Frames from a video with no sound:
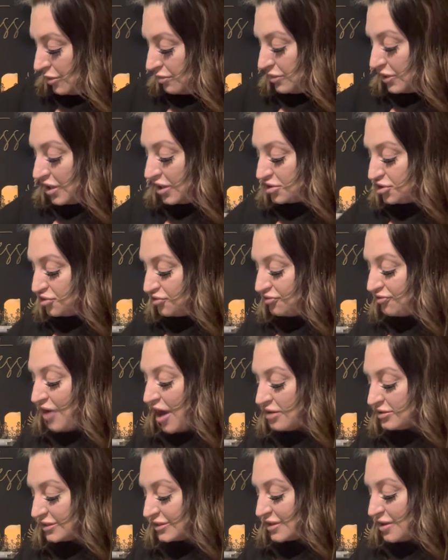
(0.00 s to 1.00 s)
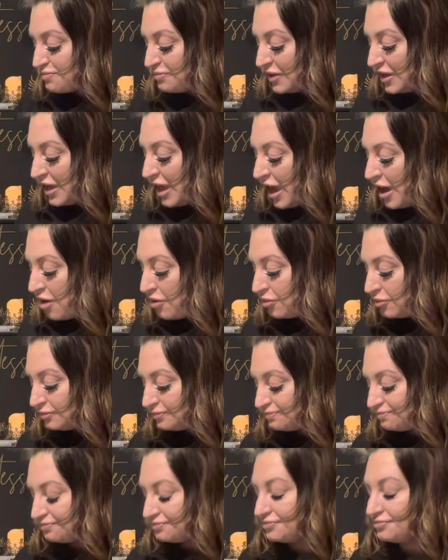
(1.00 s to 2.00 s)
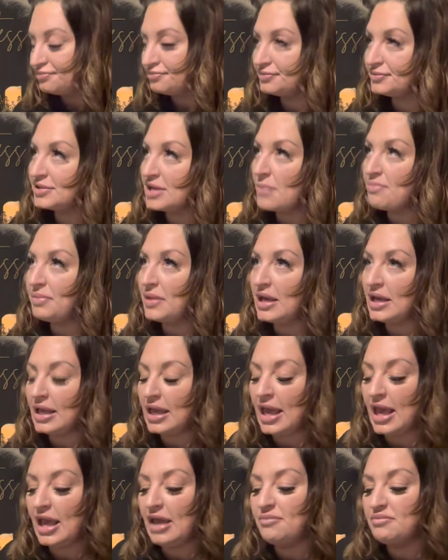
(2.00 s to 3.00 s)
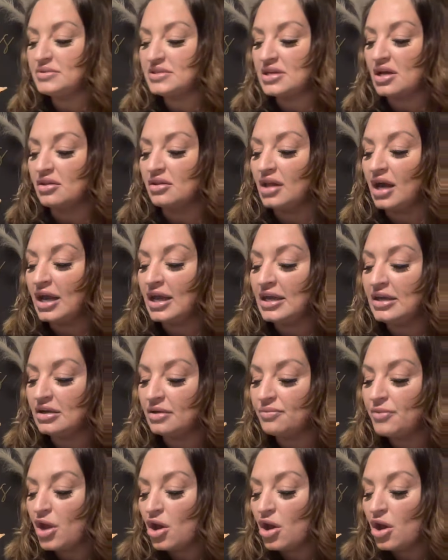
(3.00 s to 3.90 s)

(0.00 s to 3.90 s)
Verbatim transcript: Because you found something out. Something came to light.